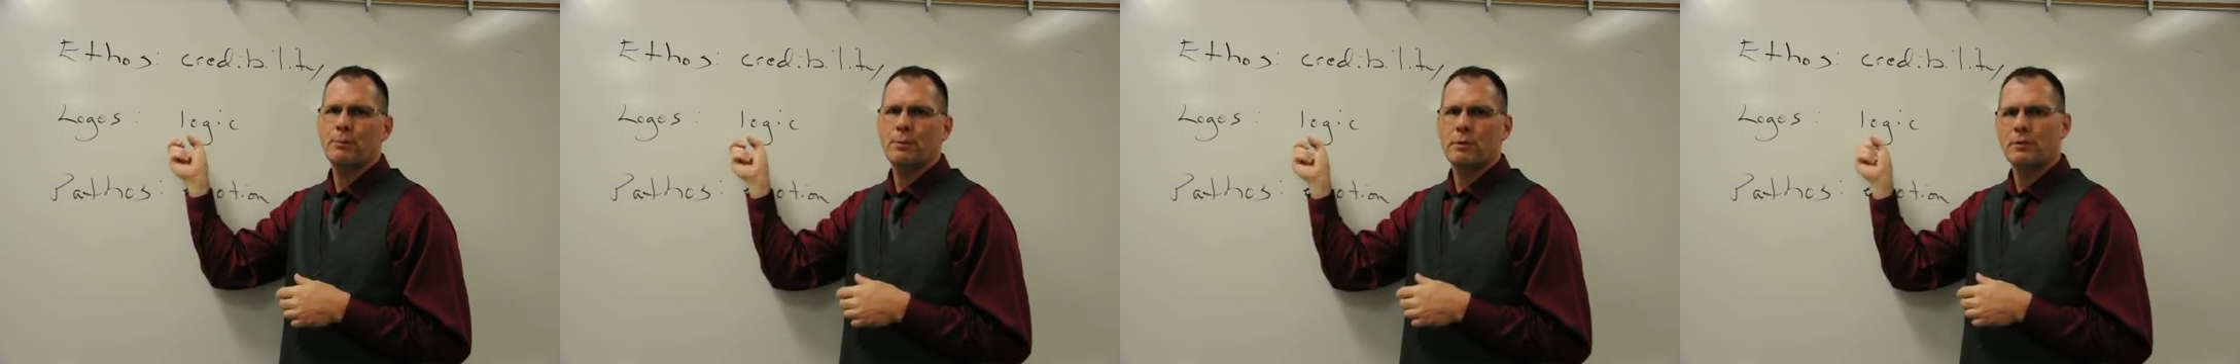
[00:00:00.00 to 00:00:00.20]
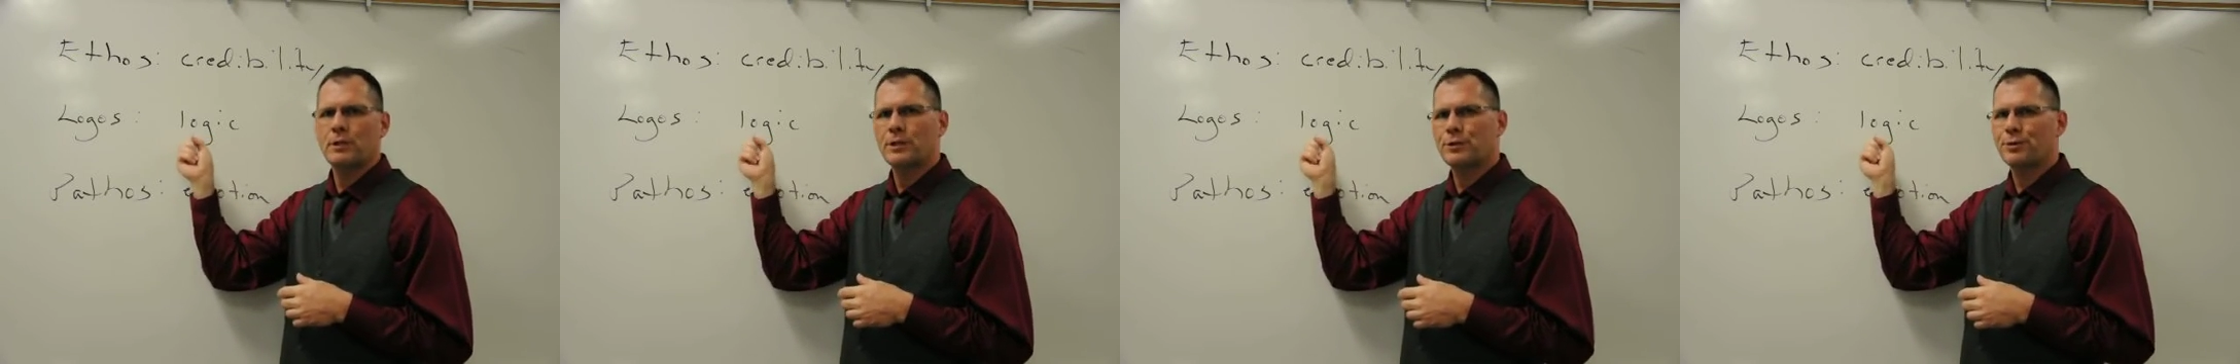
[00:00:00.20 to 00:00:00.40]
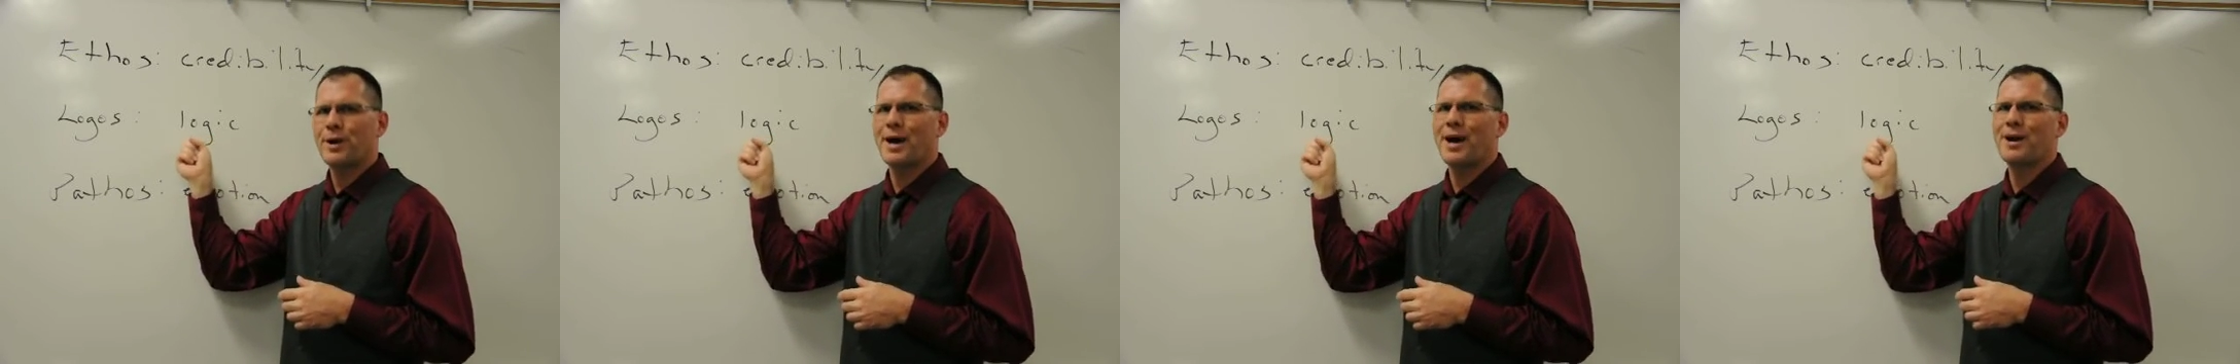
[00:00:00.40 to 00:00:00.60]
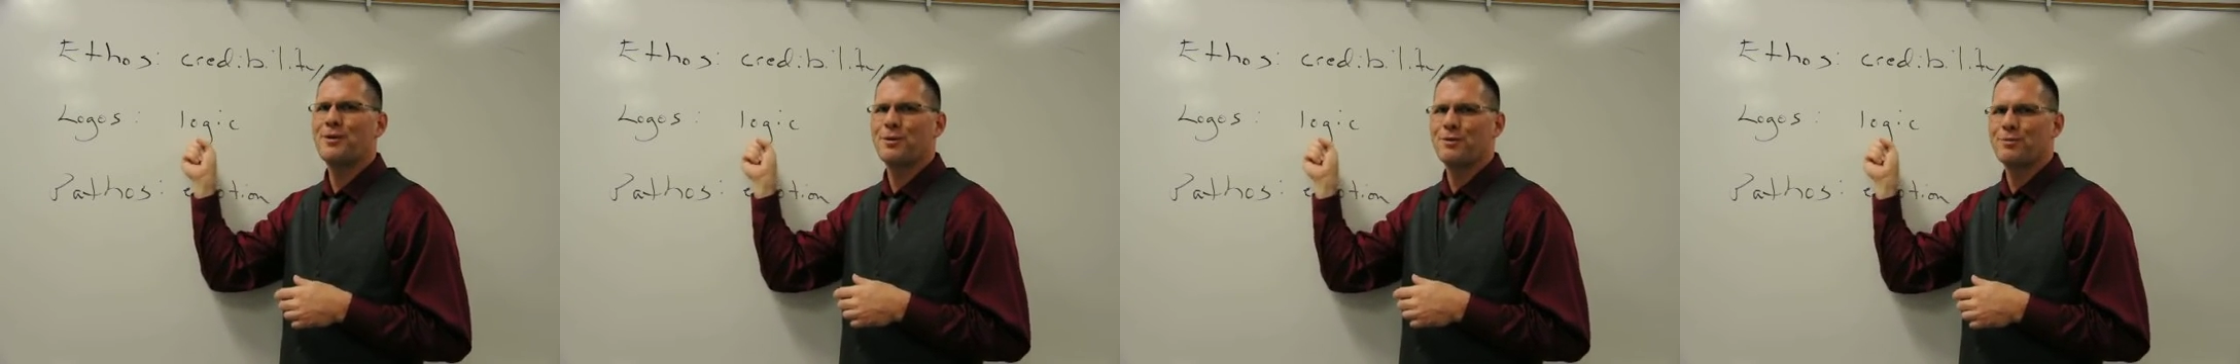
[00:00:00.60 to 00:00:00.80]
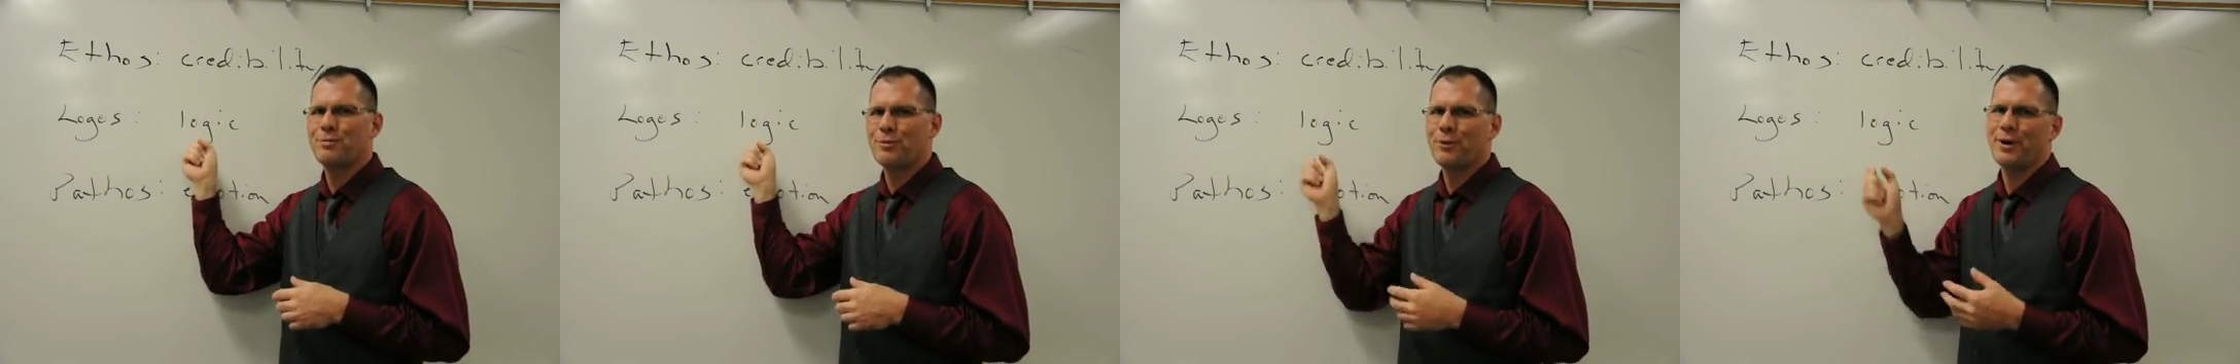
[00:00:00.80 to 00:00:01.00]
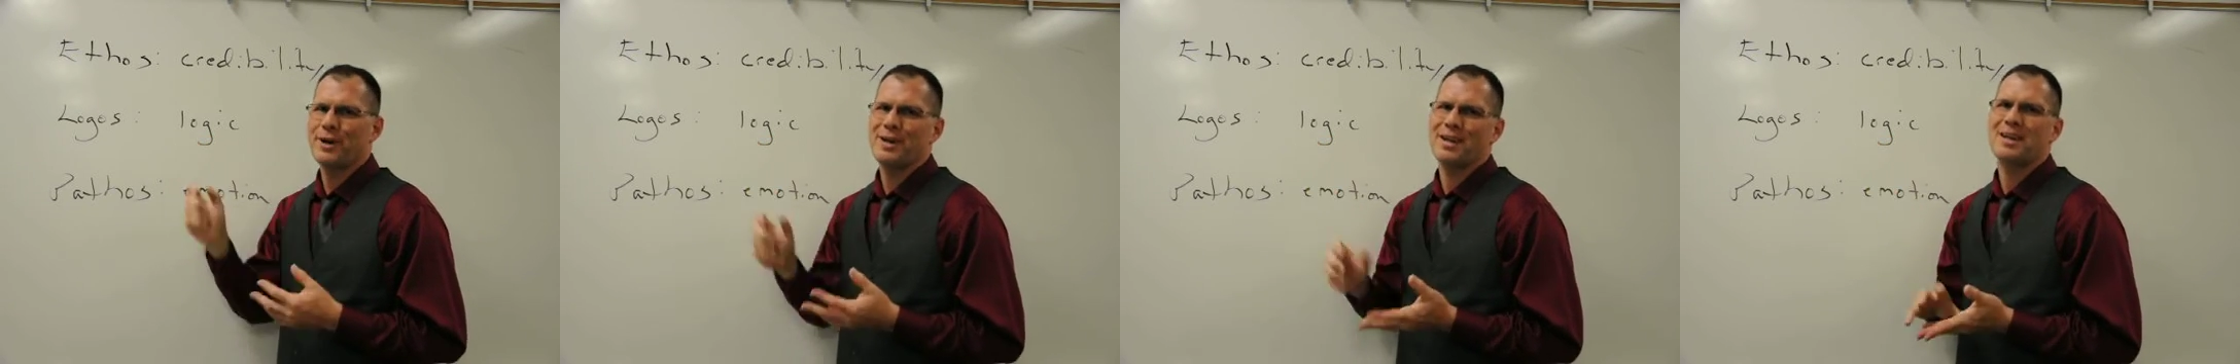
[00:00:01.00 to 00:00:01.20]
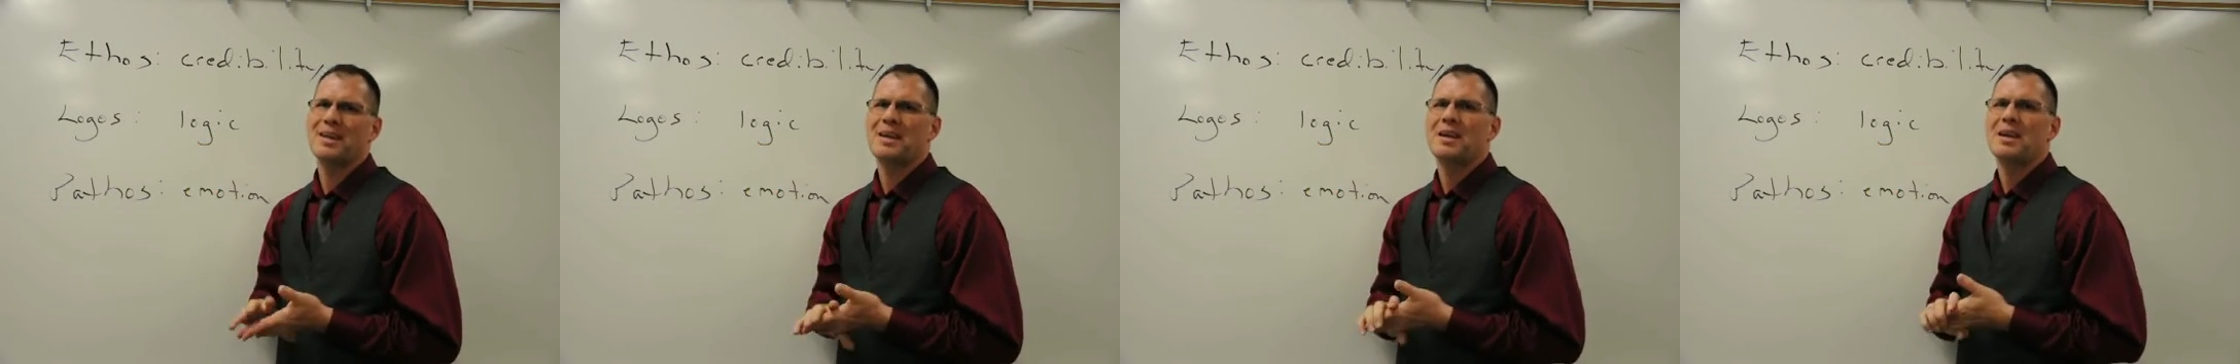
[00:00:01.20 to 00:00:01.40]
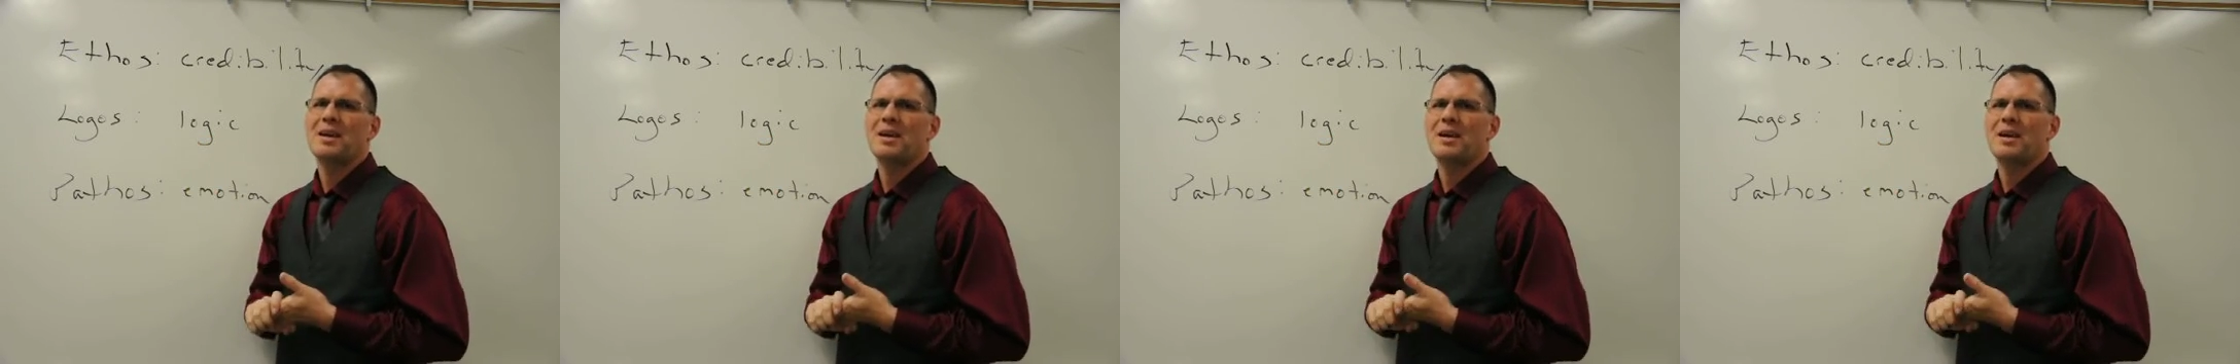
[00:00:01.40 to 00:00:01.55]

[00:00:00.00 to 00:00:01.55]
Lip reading: but we try to avoid it